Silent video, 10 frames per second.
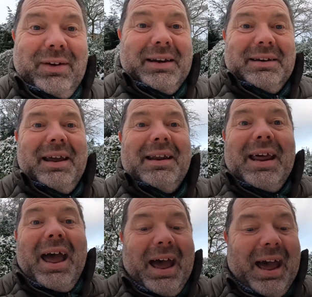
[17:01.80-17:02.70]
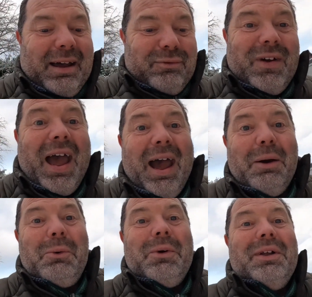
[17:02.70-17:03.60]
in and half
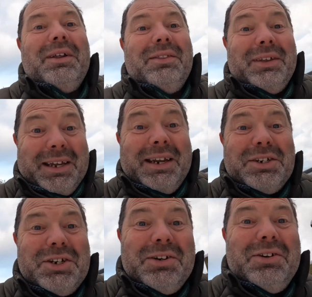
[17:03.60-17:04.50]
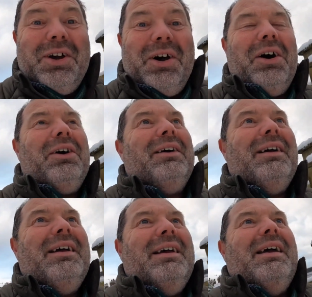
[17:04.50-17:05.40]
out the kitchen door.
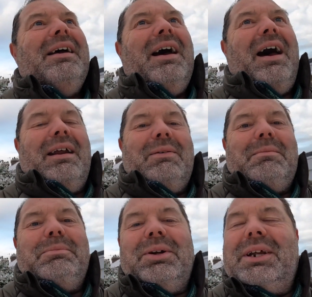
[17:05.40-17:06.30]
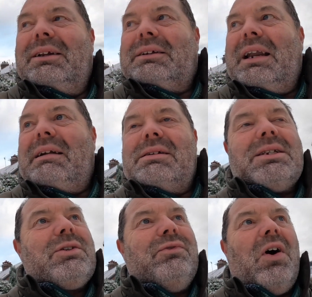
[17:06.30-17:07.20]
And I went, "Bloody hell,
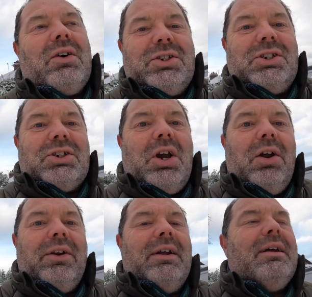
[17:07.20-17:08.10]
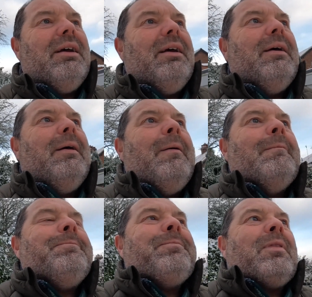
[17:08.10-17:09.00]
Clarence, fox has gone."
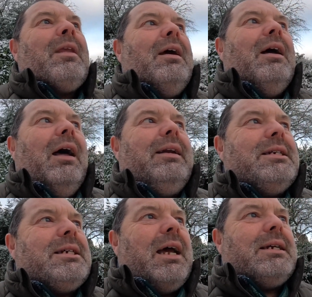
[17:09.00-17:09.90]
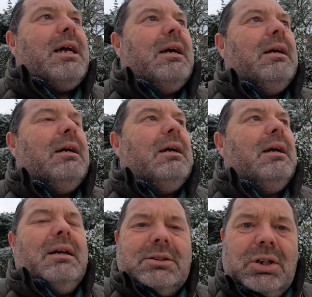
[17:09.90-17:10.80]
And he says,
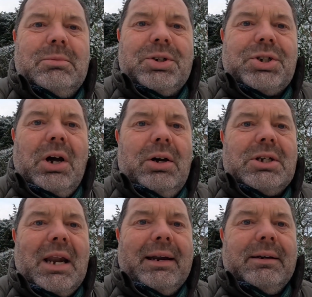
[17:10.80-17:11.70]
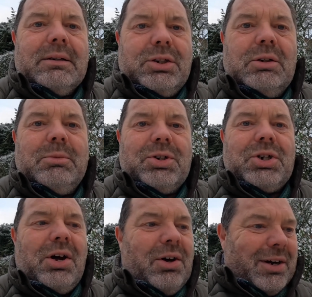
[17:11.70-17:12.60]
"Too much noise, lad, too
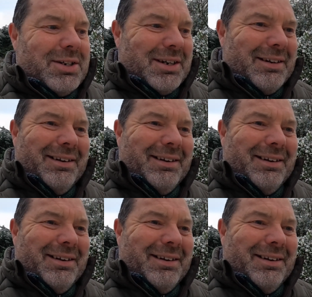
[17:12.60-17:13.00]
much noise."